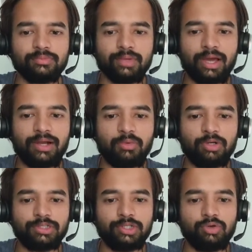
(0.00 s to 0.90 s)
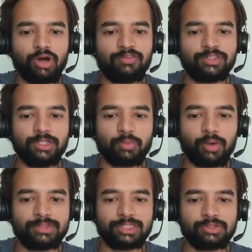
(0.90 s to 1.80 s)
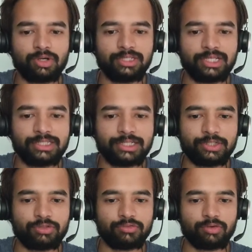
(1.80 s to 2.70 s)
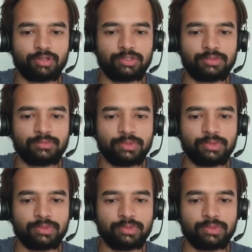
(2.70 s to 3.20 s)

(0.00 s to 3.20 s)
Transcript: And what they do after the promise resolved, they'll set it to false.